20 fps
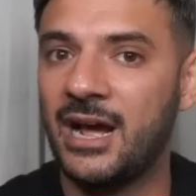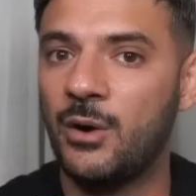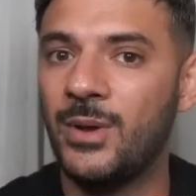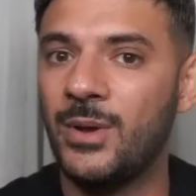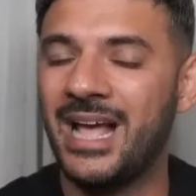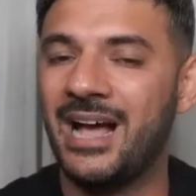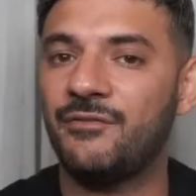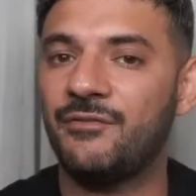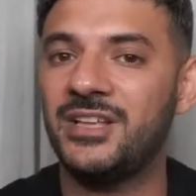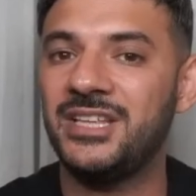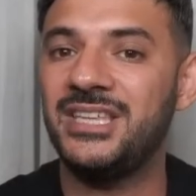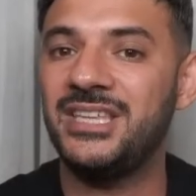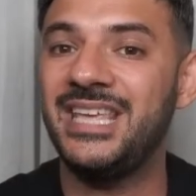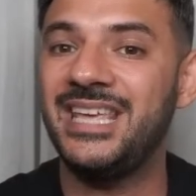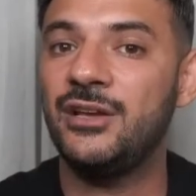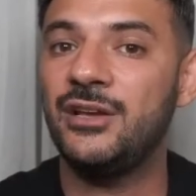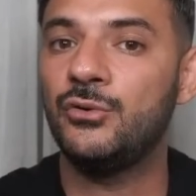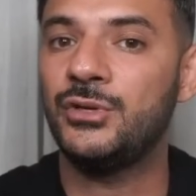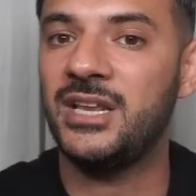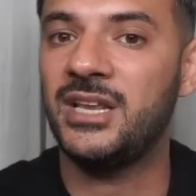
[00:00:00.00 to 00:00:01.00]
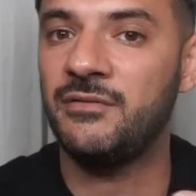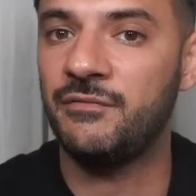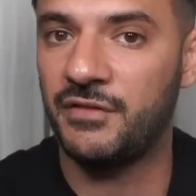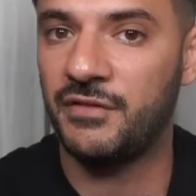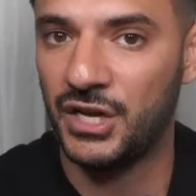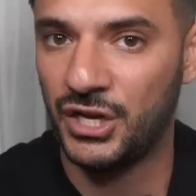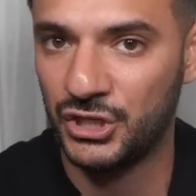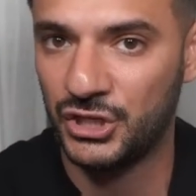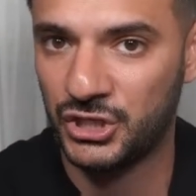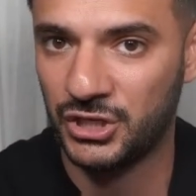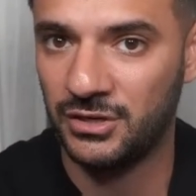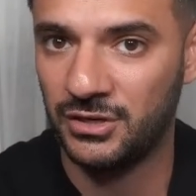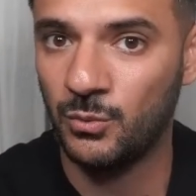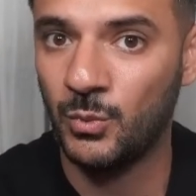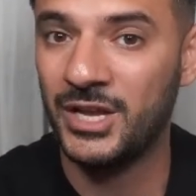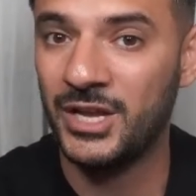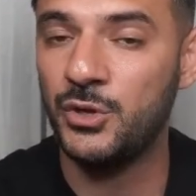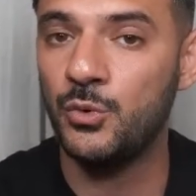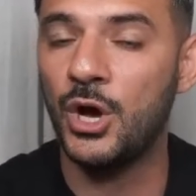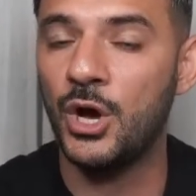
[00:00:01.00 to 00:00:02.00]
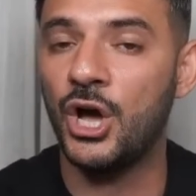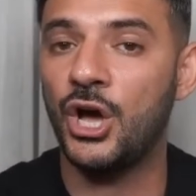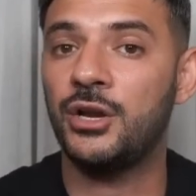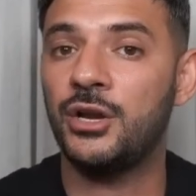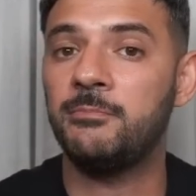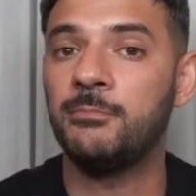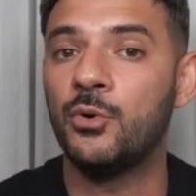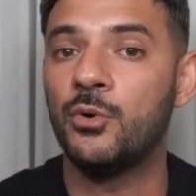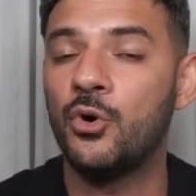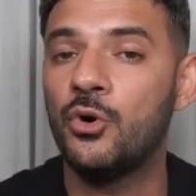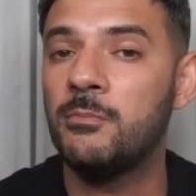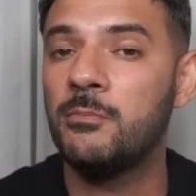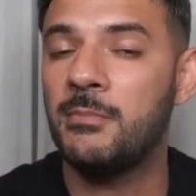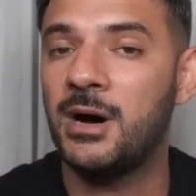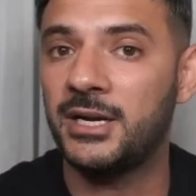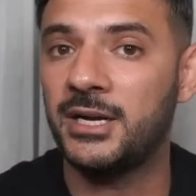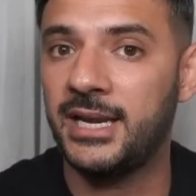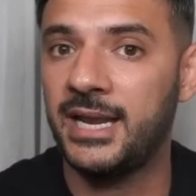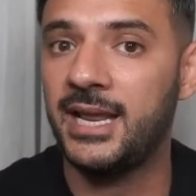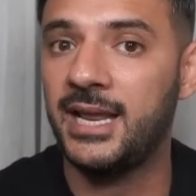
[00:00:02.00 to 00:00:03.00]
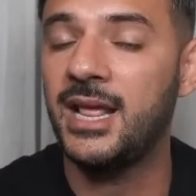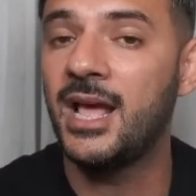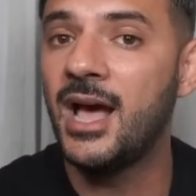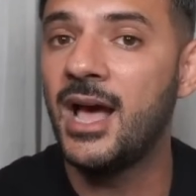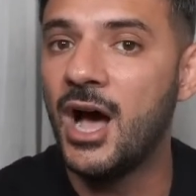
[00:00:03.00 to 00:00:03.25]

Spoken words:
have a yield inversion where you earn more money